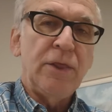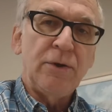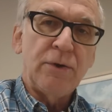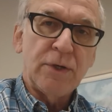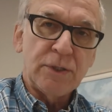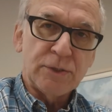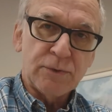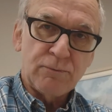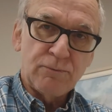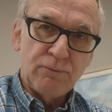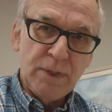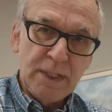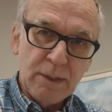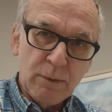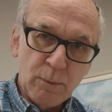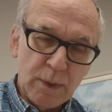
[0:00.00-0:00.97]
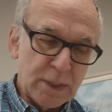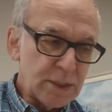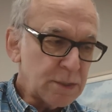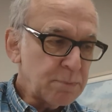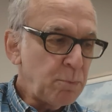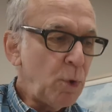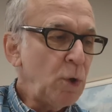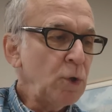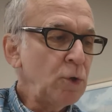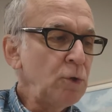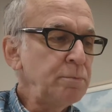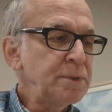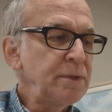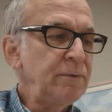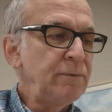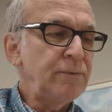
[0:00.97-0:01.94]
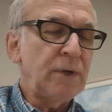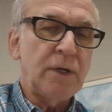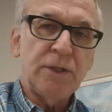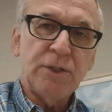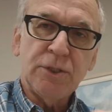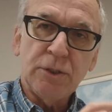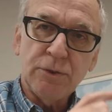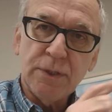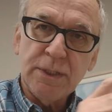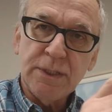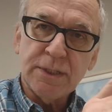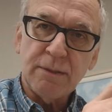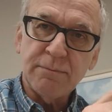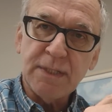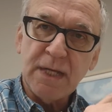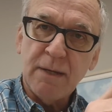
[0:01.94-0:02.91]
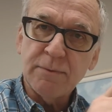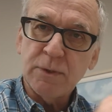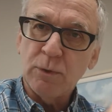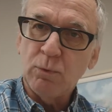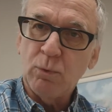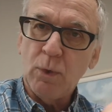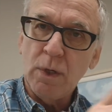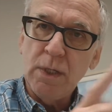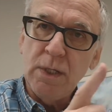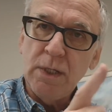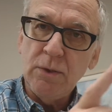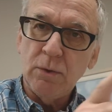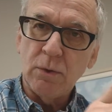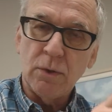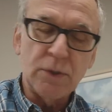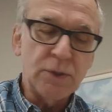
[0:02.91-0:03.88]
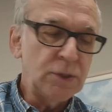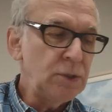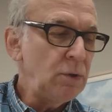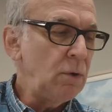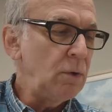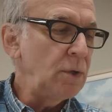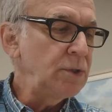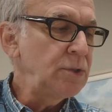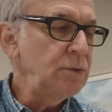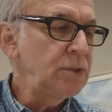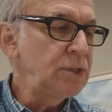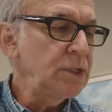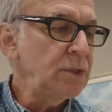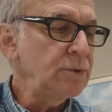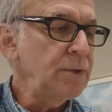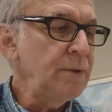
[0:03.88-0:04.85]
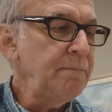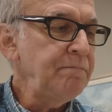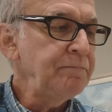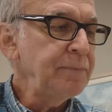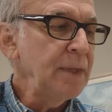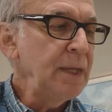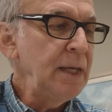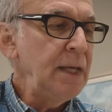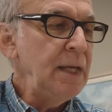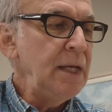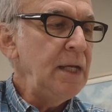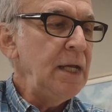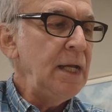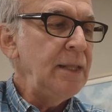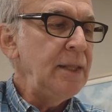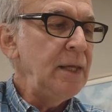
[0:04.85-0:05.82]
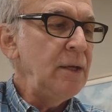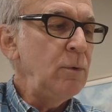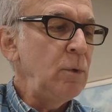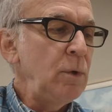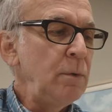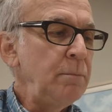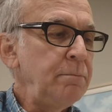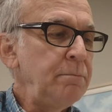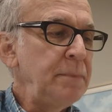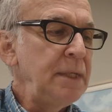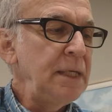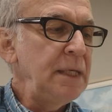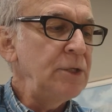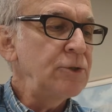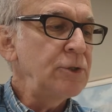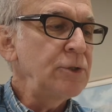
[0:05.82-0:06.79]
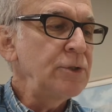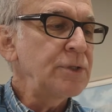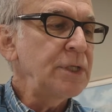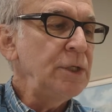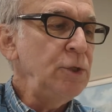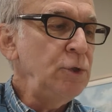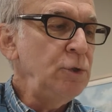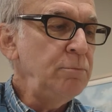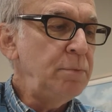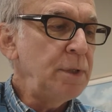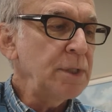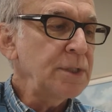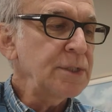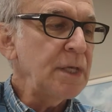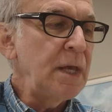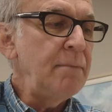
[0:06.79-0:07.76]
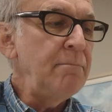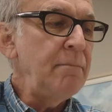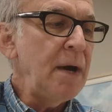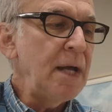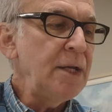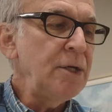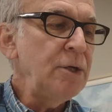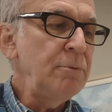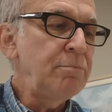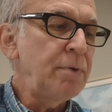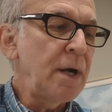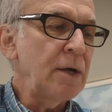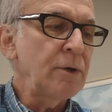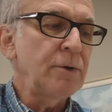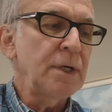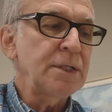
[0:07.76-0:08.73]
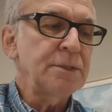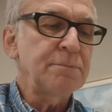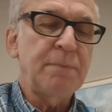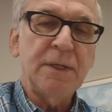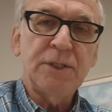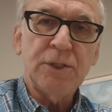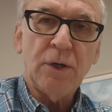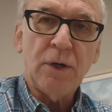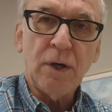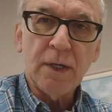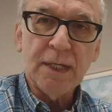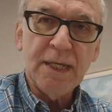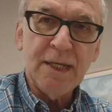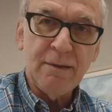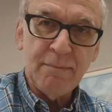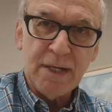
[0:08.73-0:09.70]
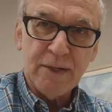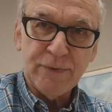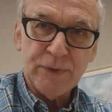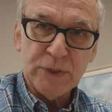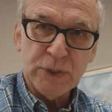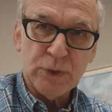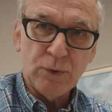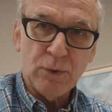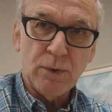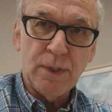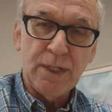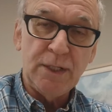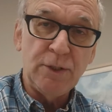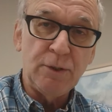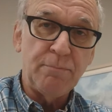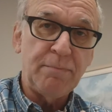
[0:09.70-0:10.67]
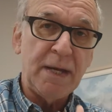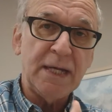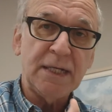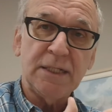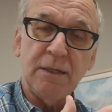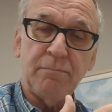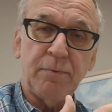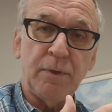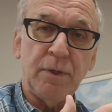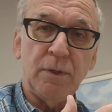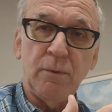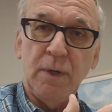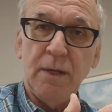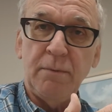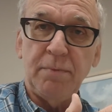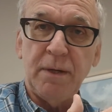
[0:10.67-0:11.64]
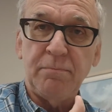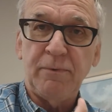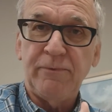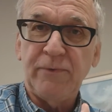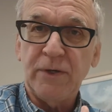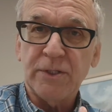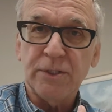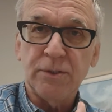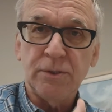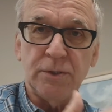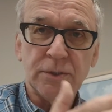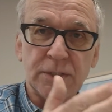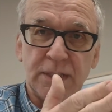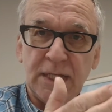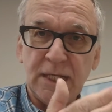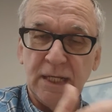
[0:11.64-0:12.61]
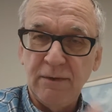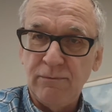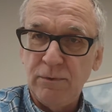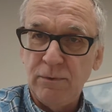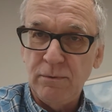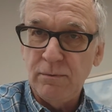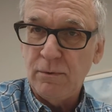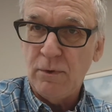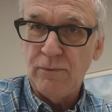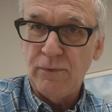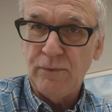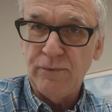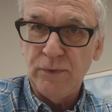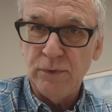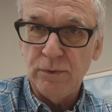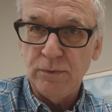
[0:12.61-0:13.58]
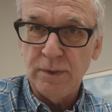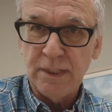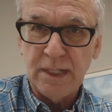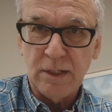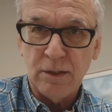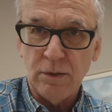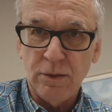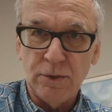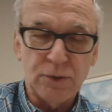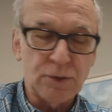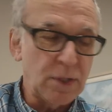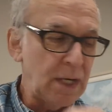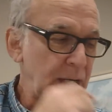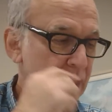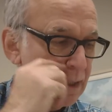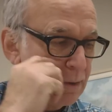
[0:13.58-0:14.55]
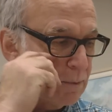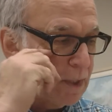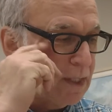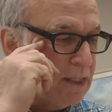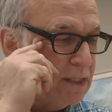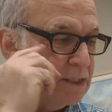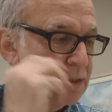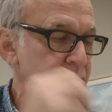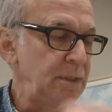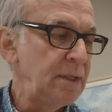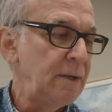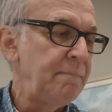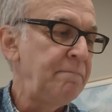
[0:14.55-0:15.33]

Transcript: There is reading with small groups of children, sometimes with one or two children. They will be introducing new books and monitor progress by talking about the story. And you're backed up all the way by professionals, and they give you overview, and you got all your training and what needs to be